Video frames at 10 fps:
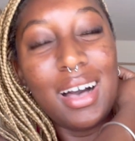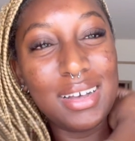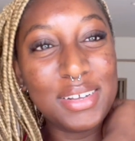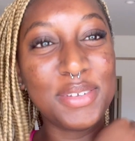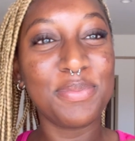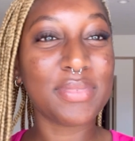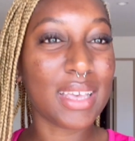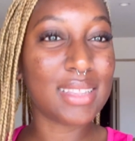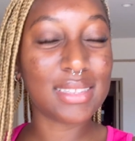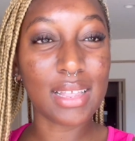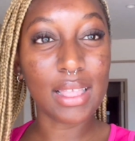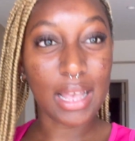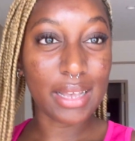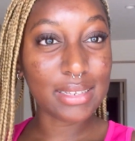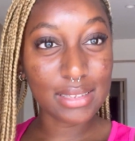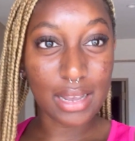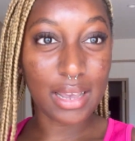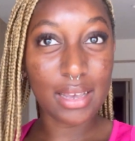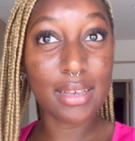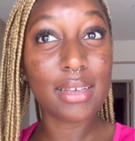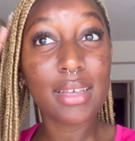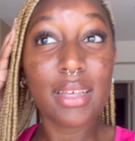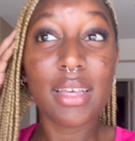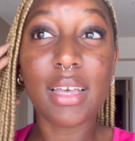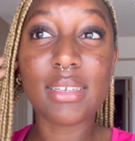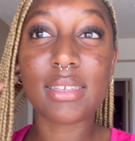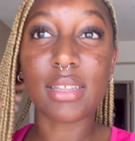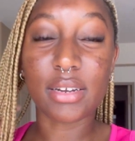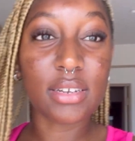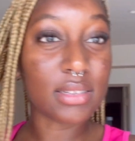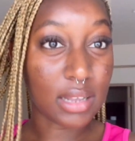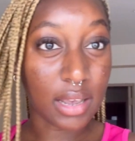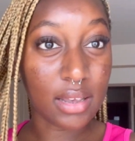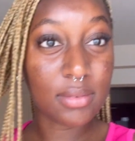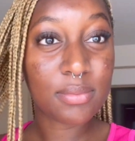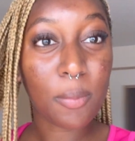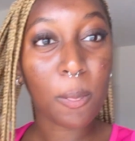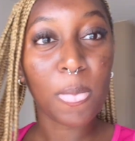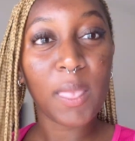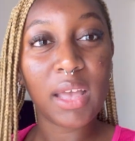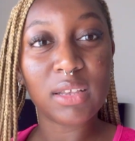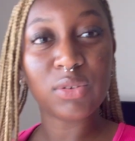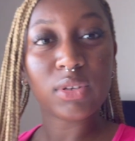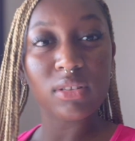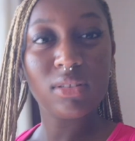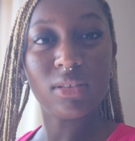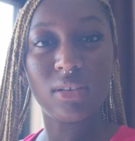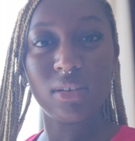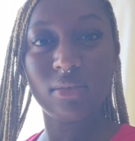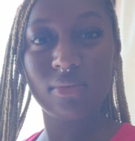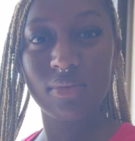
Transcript: um, it's the last day, it's Thursday. As you can see,